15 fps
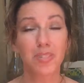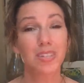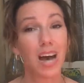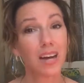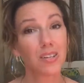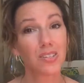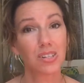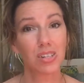that
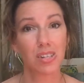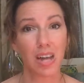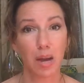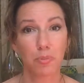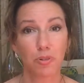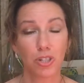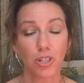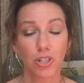is a
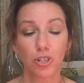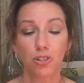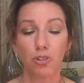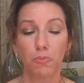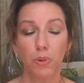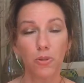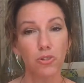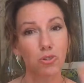collaboration. You're
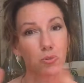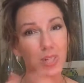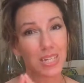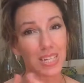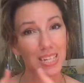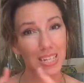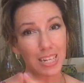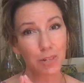both doing it
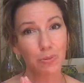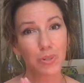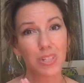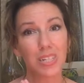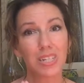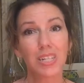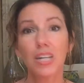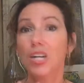
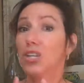equally.